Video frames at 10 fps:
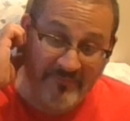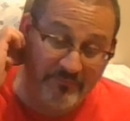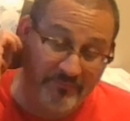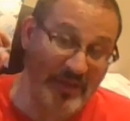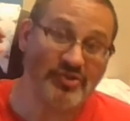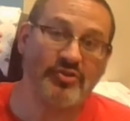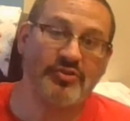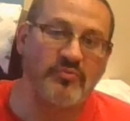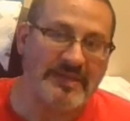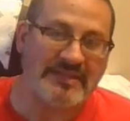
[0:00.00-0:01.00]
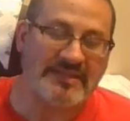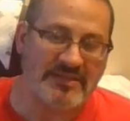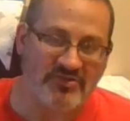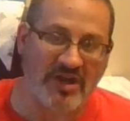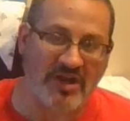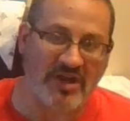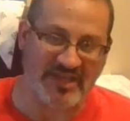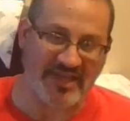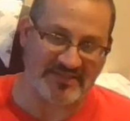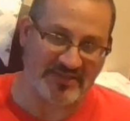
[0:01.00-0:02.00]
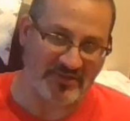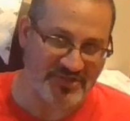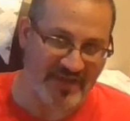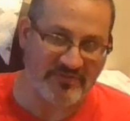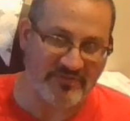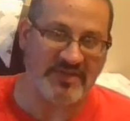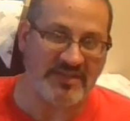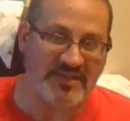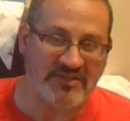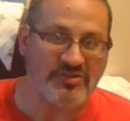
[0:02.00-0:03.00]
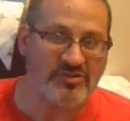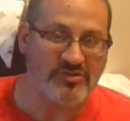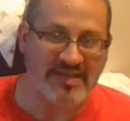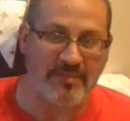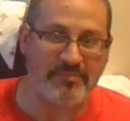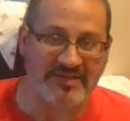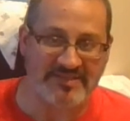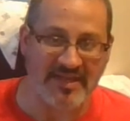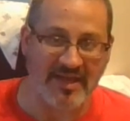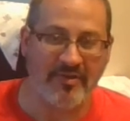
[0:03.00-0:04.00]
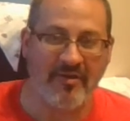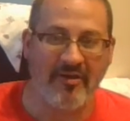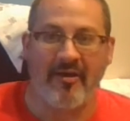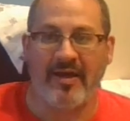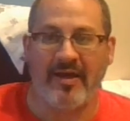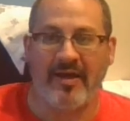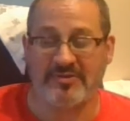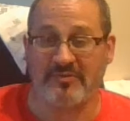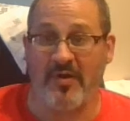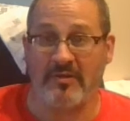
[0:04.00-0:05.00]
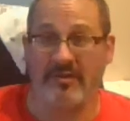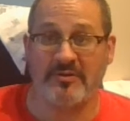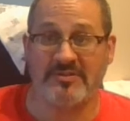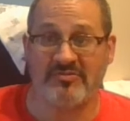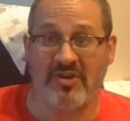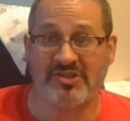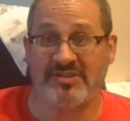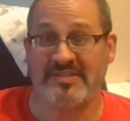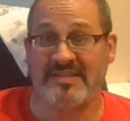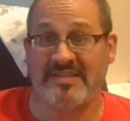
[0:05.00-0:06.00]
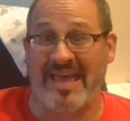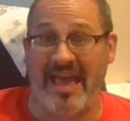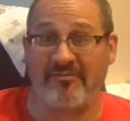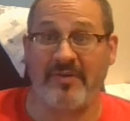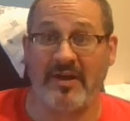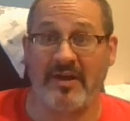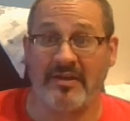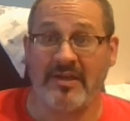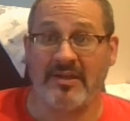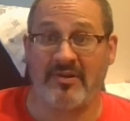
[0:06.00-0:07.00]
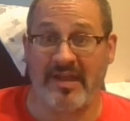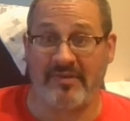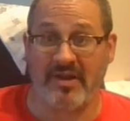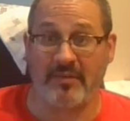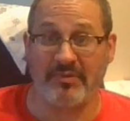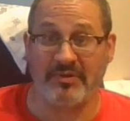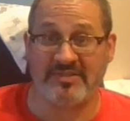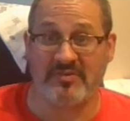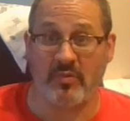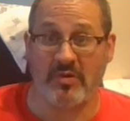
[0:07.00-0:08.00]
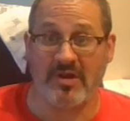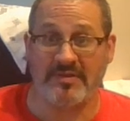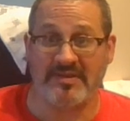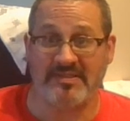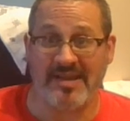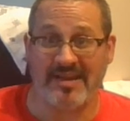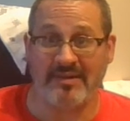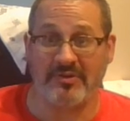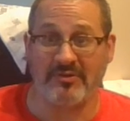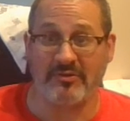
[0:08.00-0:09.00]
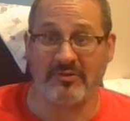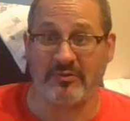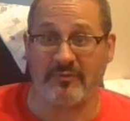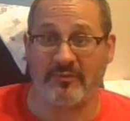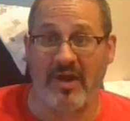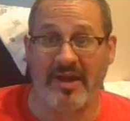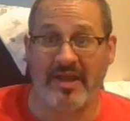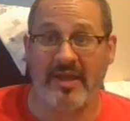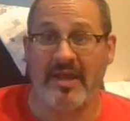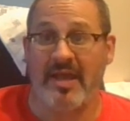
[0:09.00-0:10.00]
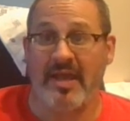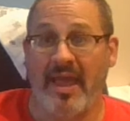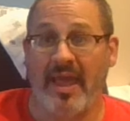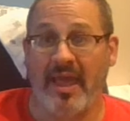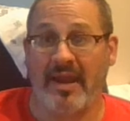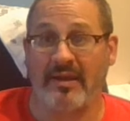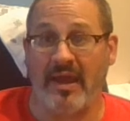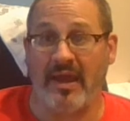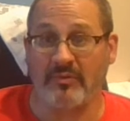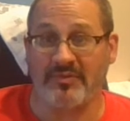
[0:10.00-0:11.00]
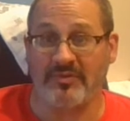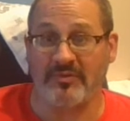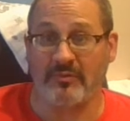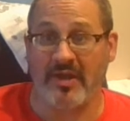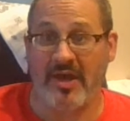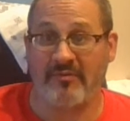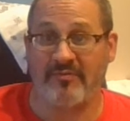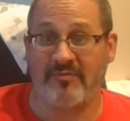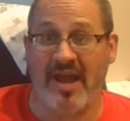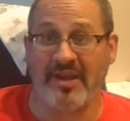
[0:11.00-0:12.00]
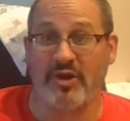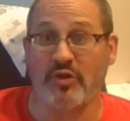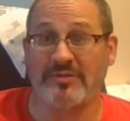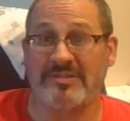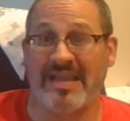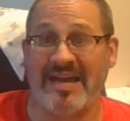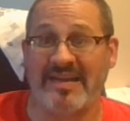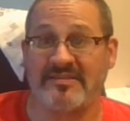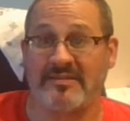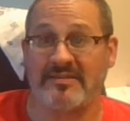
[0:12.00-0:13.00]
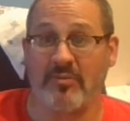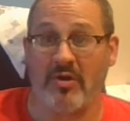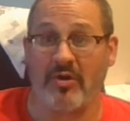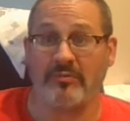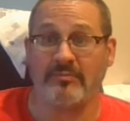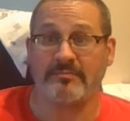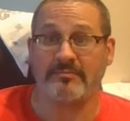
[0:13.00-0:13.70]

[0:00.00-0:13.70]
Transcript: Make sure you read the instructions, guys. It tells you everything you need to do step by step. So follow those instructions. Have fun. You're going to have a couple days to work on this. It's not going to be due until Friday. And I will see you again on Friday. No slides tomorrow.